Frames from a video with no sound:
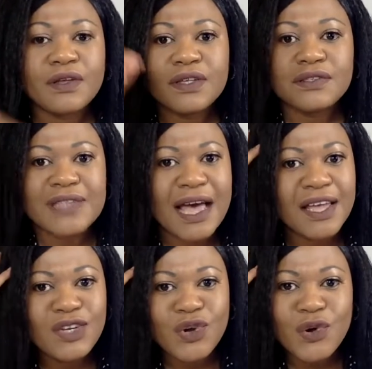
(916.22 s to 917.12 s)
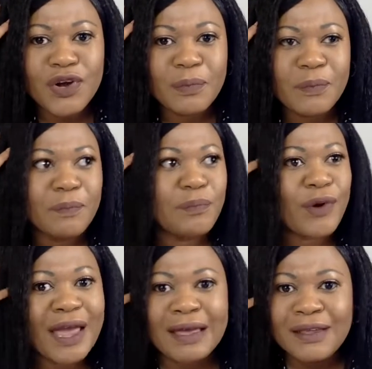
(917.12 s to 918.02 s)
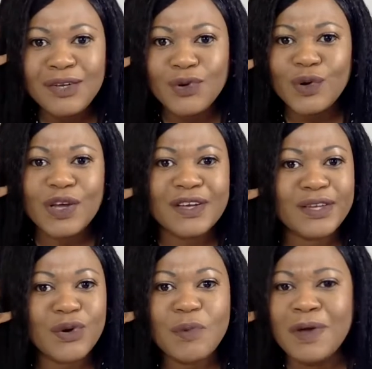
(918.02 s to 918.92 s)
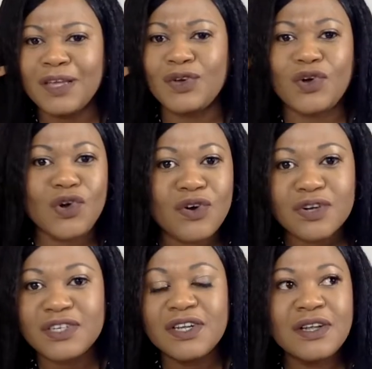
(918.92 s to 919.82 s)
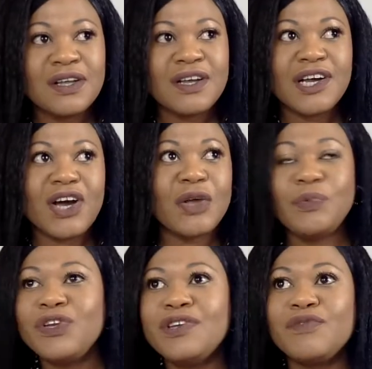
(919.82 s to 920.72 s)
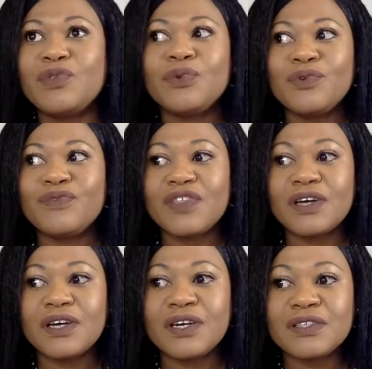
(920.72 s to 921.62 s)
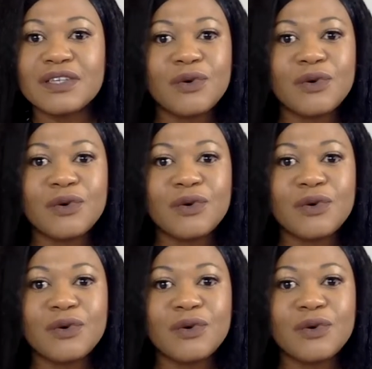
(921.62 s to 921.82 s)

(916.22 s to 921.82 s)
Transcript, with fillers: sat in your brain, you're like, oh my god, I wouldn't have thought of that.